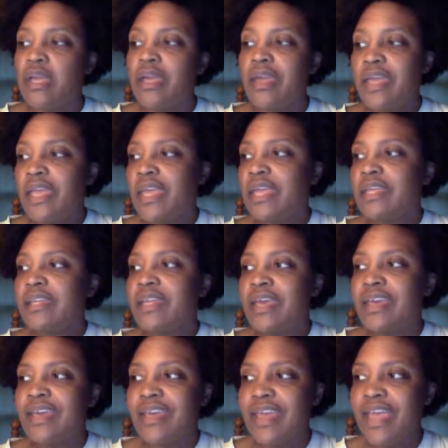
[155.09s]
And
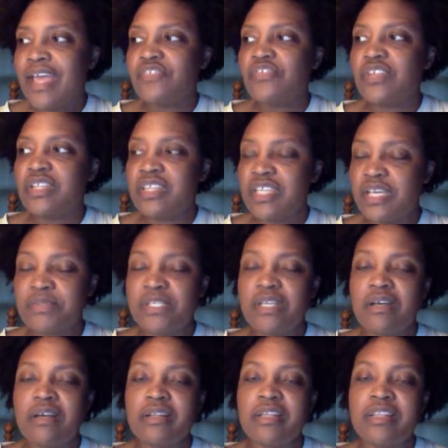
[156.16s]
as for the theme
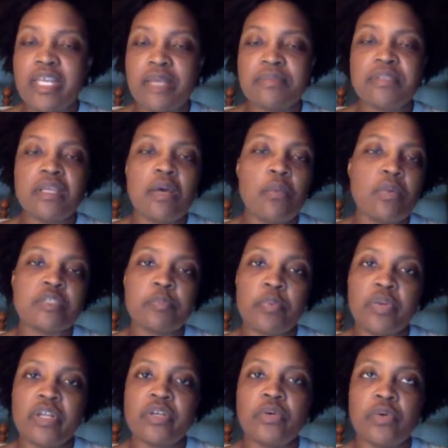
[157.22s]
song was
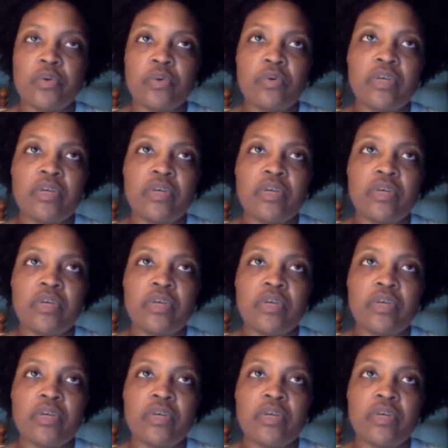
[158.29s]
pretty cool.